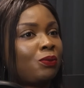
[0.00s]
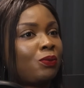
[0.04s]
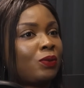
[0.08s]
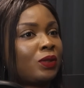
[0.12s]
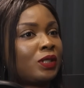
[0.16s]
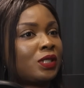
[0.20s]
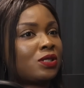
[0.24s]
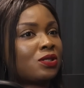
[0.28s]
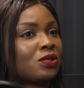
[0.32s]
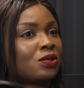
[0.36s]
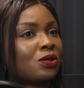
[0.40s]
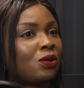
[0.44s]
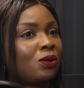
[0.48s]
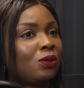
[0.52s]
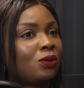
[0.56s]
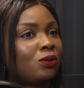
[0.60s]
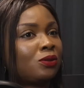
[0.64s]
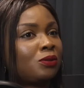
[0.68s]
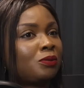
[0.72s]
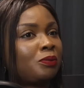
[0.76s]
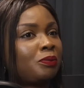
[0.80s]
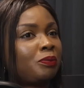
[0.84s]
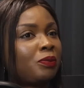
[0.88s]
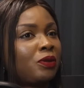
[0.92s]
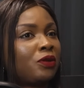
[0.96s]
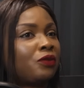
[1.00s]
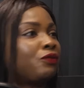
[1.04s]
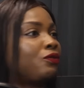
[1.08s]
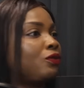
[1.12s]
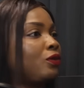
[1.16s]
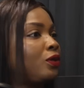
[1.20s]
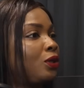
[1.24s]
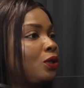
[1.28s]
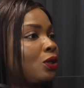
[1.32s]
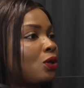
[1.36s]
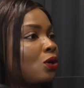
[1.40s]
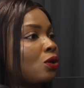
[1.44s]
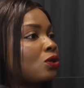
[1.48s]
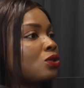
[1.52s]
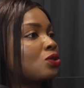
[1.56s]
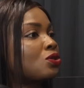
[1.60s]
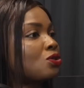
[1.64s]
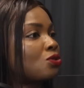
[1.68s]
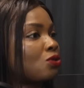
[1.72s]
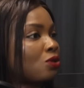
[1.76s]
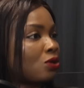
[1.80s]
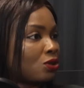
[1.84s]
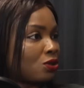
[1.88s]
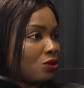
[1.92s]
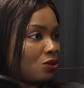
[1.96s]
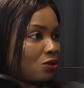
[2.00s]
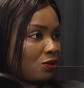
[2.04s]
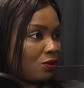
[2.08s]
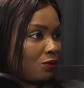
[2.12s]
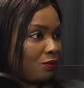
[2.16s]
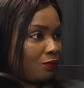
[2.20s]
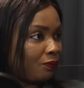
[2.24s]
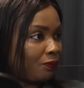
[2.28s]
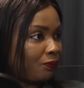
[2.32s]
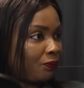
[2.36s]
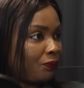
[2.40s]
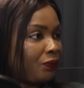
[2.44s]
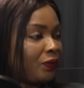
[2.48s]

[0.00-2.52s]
what is called portfolio construction,